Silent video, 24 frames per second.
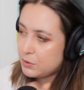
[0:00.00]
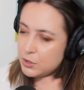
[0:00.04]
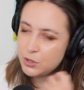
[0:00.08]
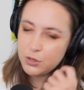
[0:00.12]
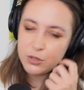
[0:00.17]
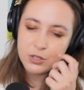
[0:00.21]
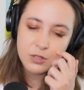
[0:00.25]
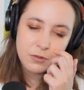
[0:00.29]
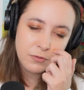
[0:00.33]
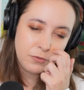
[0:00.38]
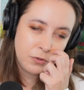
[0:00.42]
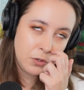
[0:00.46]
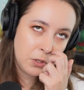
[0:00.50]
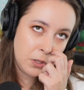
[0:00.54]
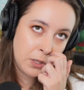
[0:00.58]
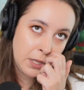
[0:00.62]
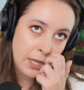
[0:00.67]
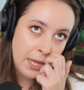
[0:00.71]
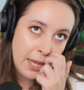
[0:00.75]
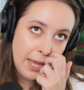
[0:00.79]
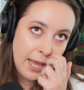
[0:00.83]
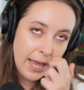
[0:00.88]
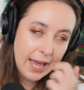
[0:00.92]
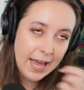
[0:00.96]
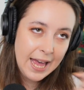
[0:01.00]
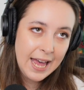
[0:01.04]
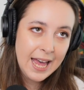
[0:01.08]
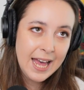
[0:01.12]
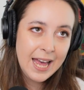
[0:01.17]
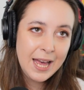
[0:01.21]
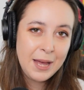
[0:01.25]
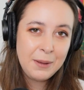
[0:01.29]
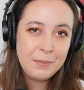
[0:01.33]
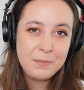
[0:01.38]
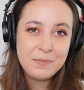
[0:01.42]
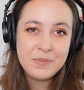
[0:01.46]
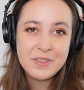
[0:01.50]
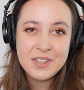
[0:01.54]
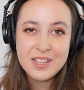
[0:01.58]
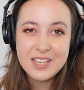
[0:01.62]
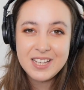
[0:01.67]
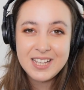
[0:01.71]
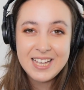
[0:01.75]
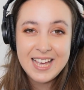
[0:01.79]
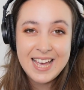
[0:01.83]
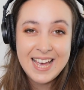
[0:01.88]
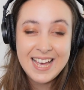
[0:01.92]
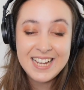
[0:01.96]
Beautiful
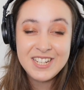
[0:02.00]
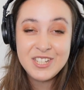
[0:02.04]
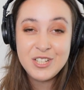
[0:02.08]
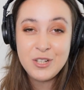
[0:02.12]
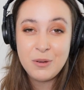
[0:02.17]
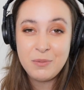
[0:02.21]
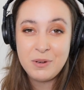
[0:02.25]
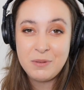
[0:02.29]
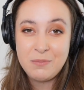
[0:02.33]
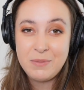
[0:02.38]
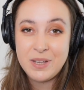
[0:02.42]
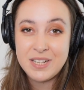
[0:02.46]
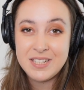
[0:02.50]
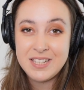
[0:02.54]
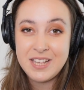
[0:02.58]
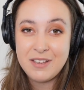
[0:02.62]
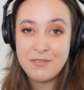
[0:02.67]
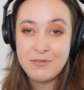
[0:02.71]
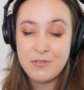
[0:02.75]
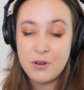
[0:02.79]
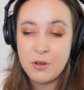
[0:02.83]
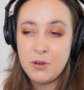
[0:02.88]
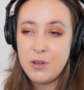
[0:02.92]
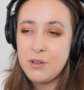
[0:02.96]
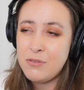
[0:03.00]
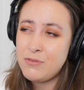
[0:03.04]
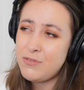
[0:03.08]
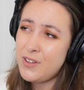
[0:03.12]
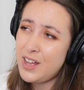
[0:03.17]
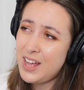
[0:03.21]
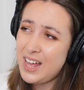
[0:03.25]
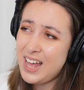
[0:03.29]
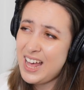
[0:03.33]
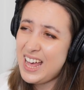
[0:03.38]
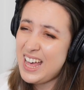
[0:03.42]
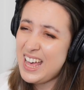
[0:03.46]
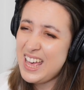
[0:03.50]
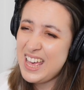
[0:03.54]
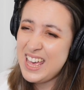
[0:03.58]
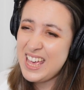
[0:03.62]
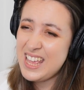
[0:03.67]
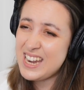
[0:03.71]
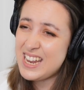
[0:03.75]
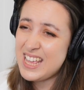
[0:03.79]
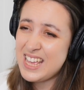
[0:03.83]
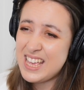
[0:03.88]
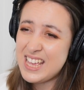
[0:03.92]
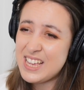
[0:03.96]
head dominant mix here from
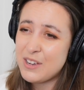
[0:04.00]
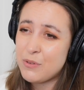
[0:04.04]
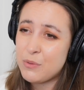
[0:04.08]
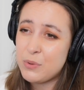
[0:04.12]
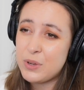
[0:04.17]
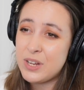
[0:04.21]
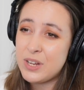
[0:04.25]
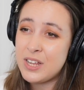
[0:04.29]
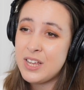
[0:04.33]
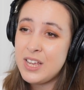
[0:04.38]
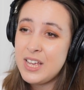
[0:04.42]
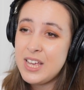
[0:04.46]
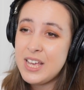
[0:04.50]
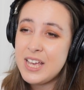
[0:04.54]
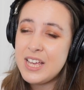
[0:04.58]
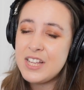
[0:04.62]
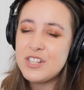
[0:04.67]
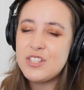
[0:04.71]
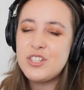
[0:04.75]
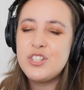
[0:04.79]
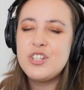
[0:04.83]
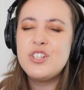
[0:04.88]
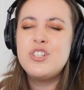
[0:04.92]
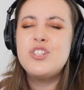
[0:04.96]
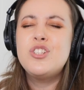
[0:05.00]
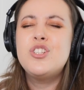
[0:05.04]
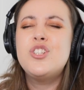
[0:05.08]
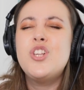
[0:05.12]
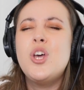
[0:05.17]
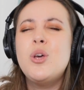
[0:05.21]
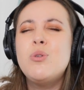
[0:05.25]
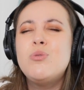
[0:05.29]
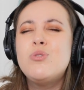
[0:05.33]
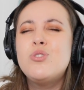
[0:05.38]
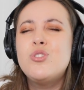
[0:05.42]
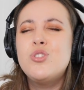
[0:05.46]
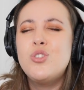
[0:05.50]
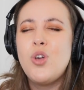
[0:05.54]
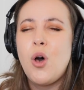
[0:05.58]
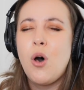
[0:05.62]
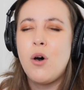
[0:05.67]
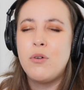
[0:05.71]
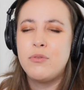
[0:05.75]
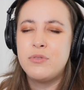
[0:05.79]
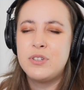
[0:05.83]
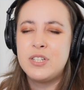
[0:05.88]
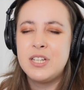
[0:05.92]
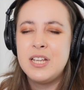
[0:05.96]
fighting. It's just so
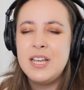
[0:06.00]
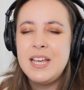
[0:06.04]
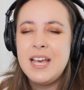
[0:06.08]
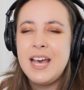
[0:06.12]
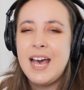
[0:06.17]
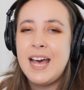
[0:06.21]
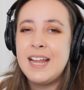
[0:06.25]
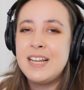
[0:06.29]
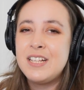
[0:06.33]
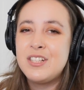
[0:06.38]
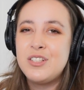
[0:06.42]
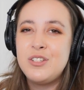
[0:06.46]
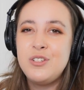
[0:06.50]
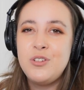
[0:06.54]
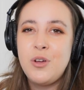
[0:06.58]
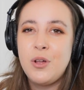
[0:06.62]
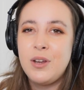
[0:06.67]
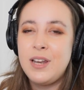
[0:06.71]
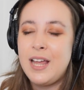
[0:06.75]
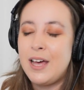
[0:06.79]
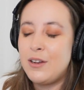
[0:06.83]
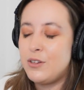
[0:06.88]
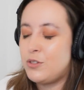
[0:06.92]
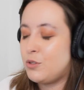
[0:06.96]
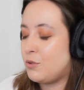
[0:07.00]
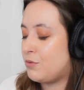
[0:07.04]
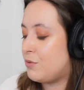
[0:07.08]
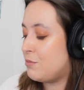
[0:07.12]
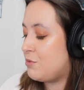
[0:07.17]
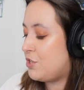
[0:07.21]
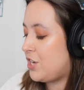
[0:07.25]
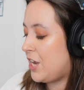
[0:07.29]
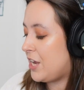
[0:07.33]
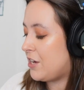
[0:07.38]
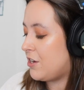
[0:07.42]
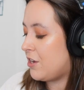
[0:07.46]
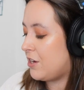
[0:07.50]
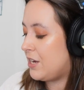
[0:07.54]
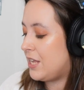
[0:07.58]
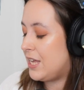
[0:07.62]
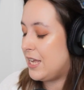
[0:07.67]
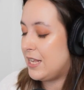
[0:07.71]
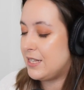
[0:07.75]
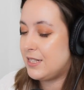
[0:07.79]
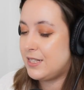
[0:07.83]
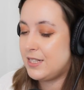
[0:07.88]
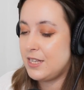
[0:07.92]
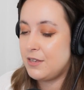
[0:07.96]
soft and it's not loud at all from J-Nun
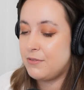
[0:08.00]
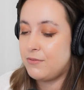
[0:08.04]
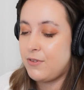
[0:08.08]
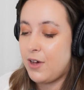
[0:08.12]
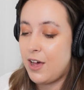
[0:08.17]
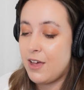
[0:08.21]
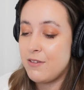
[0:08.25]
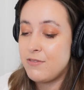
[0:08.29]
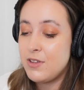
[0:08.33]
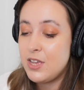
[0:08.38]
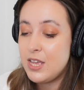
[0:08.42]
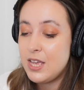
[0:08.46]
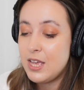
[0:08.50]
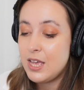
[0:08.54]
here, C5.